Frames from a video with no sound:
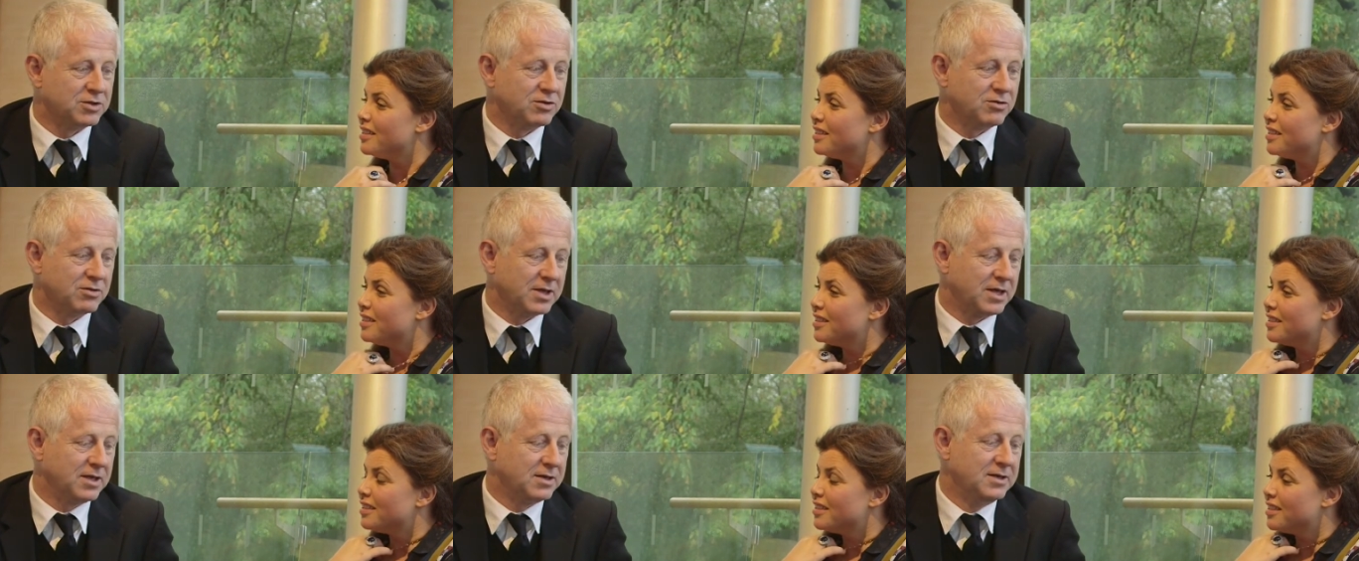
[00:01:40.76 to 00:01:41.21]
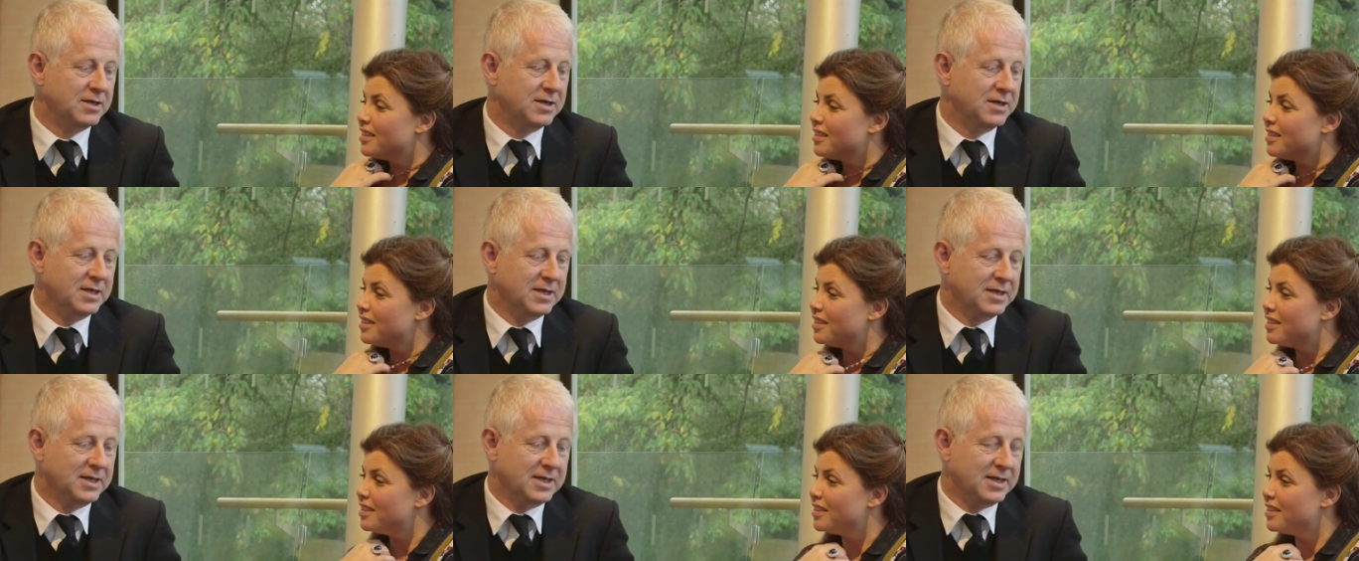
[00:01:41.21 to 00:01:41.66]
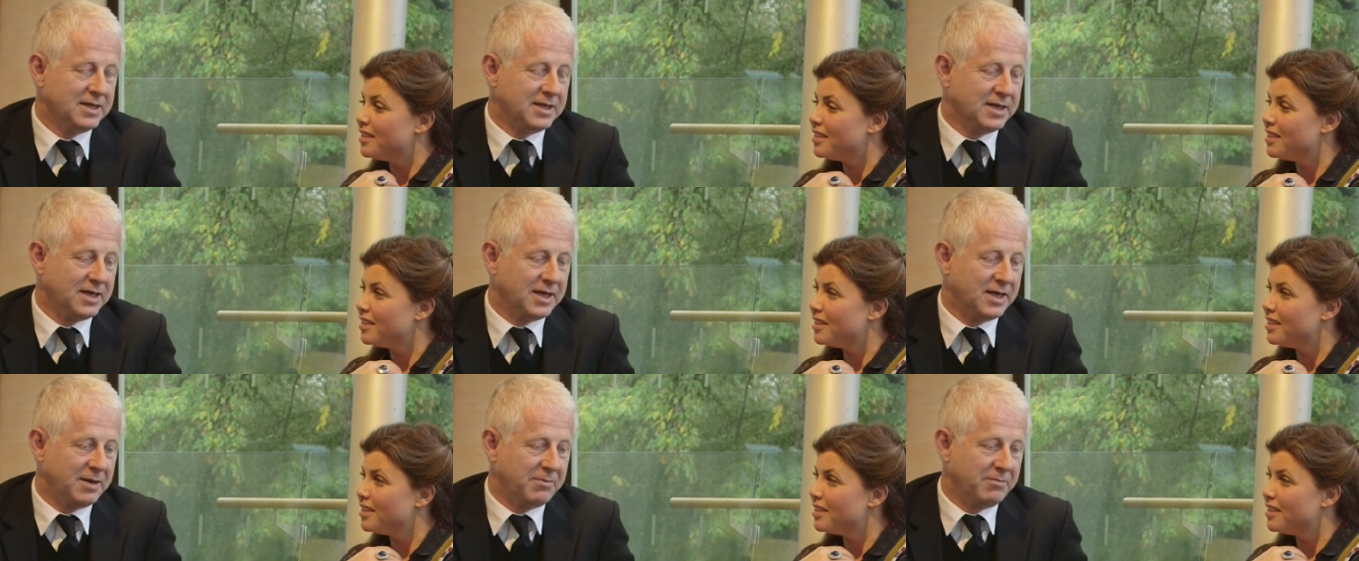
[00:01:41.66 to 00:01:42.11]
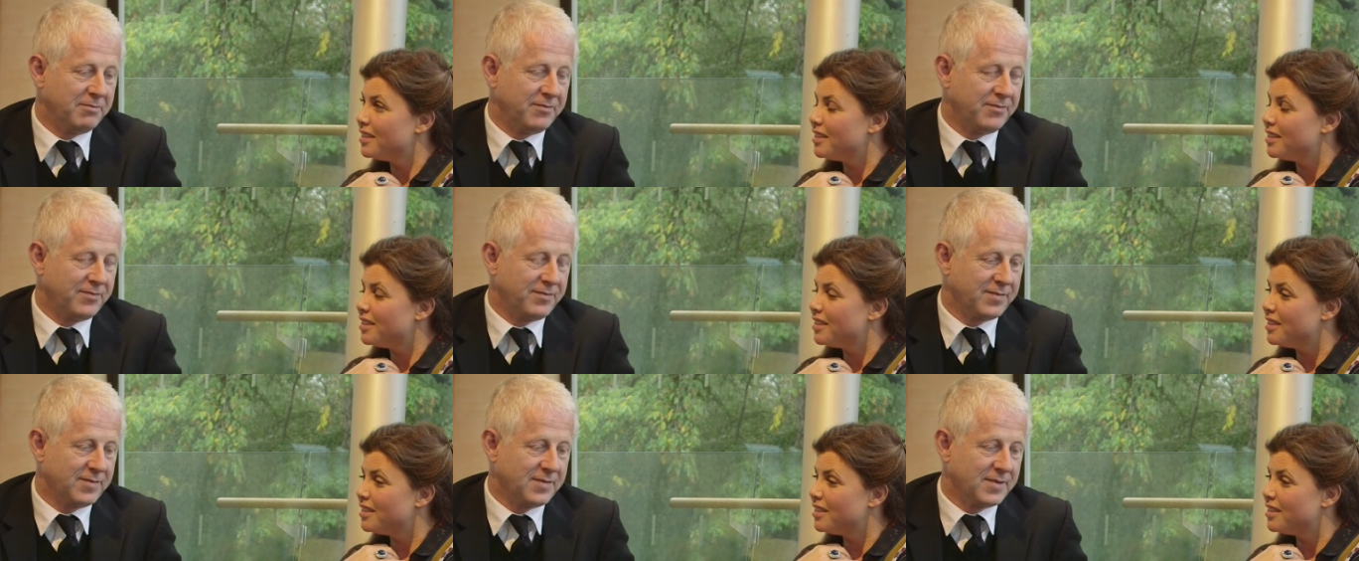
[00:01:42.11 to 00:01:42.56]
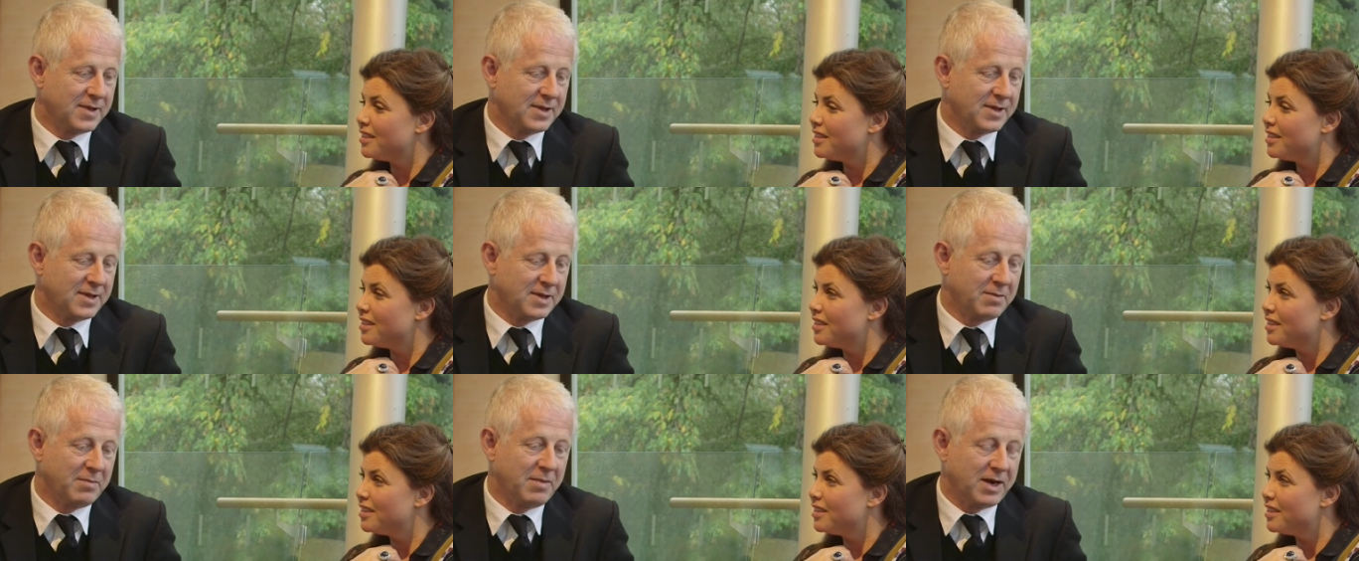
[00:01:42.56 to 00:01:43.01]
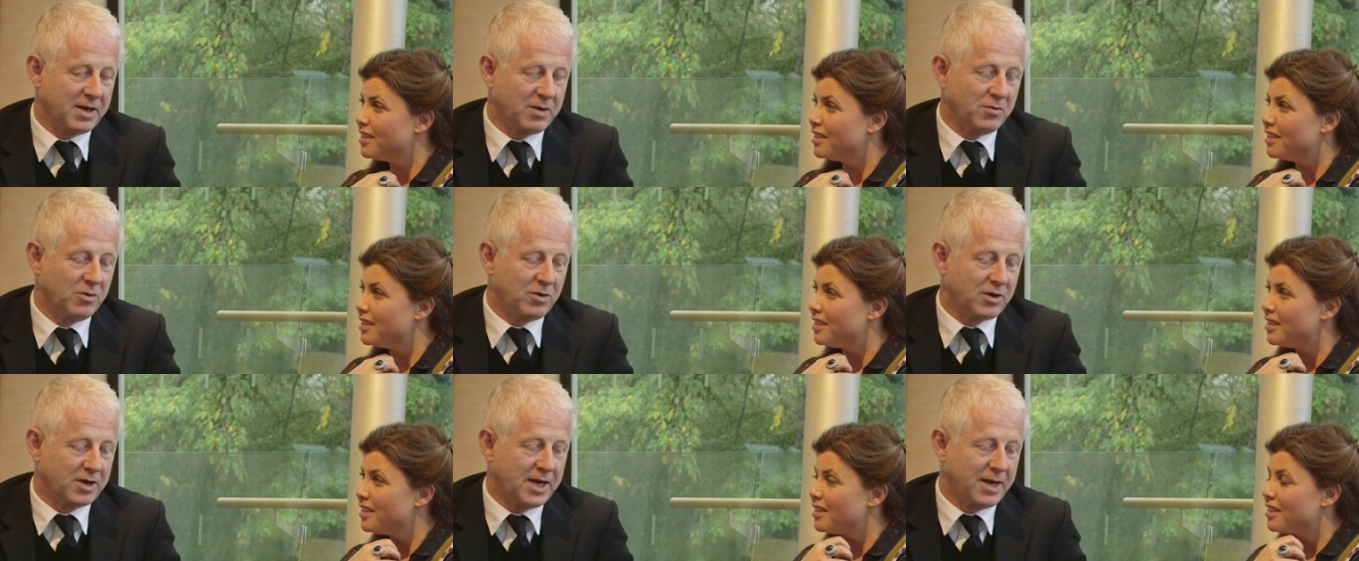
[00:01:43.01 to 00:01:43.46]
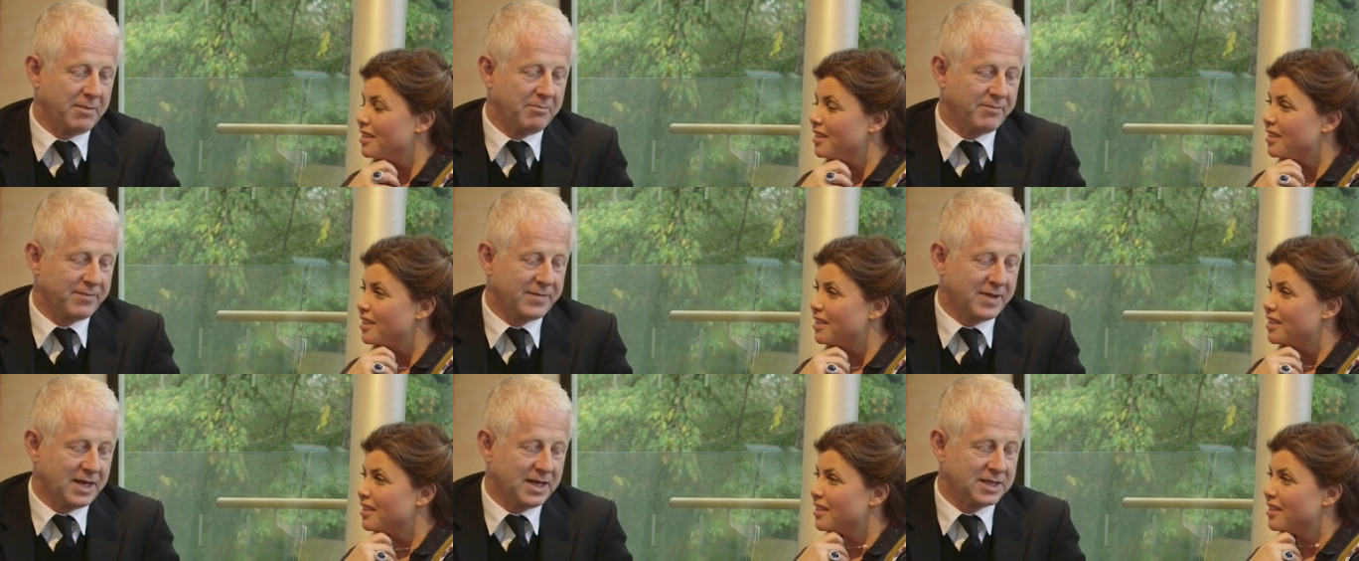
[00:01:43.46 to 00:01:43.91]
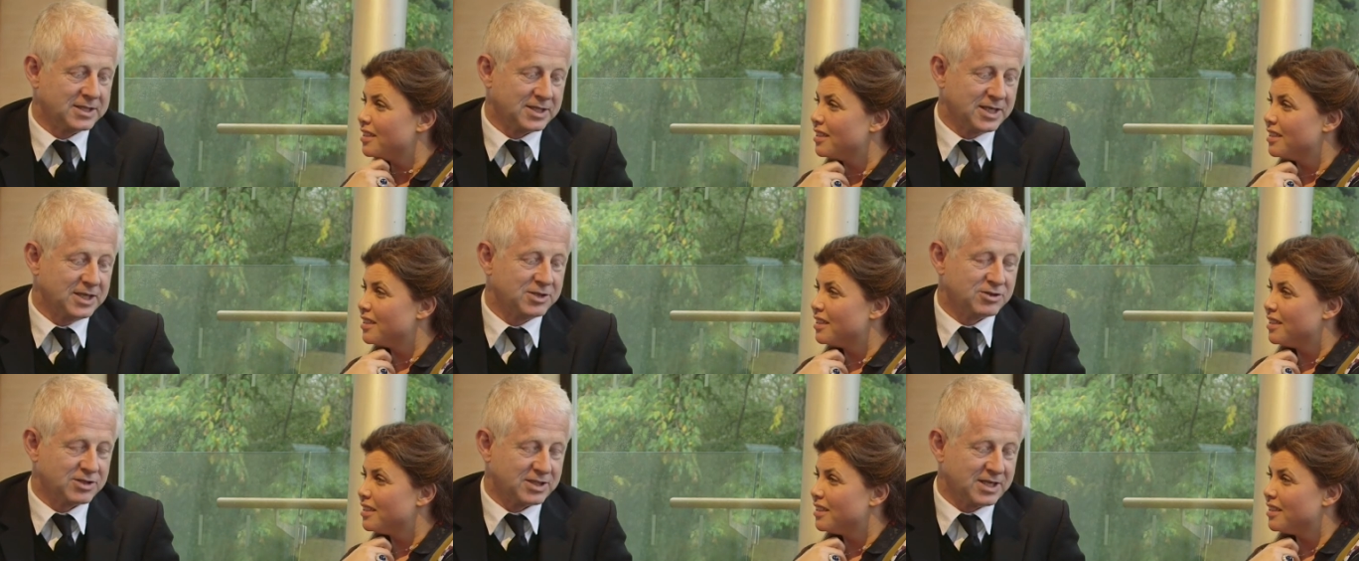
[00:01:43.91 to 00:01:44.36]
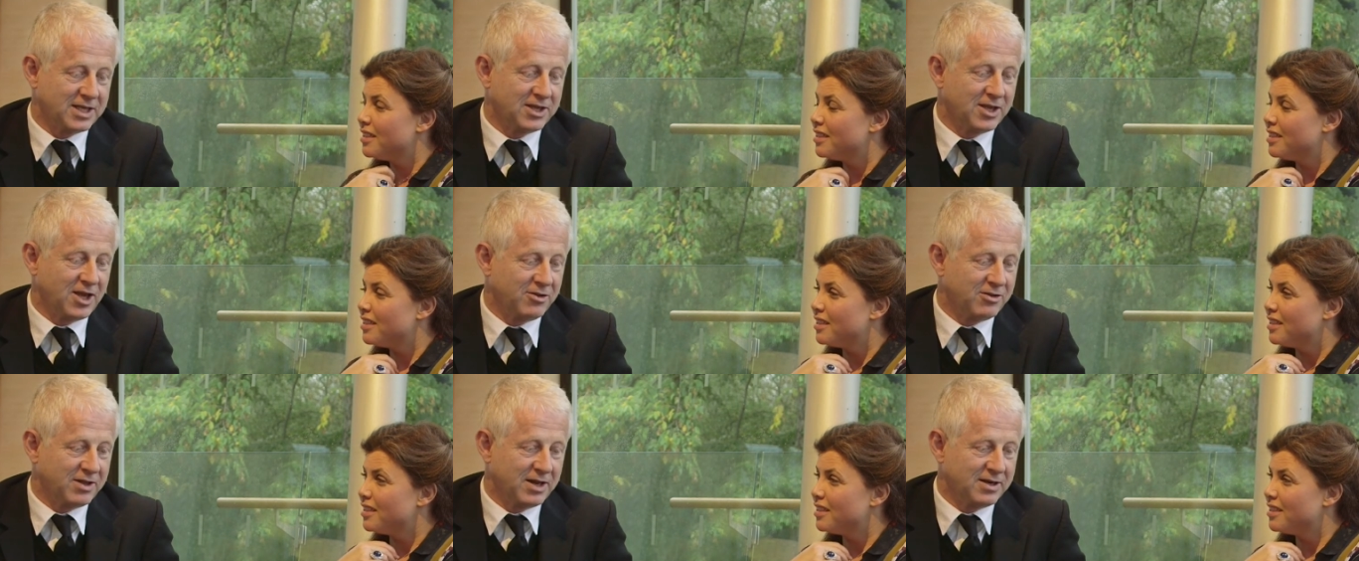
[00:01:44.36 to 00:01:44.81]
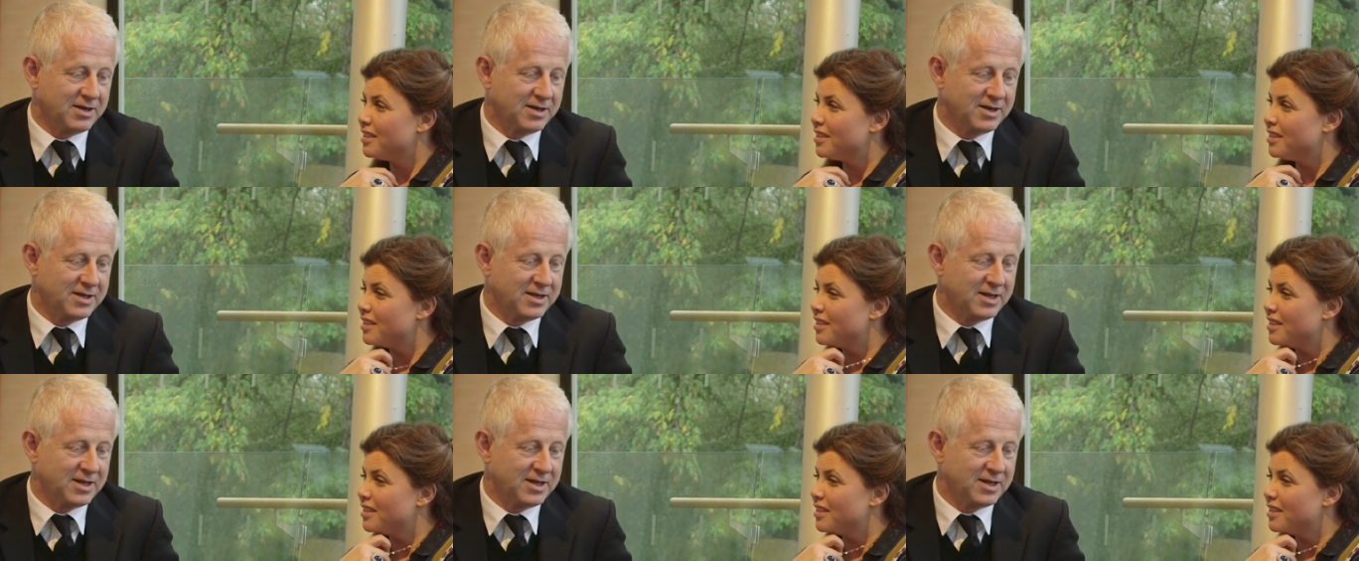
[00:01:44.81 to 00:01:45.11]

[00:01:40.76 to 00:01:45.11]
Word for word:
Speaker 1: sure that the money will come. It's interesting though that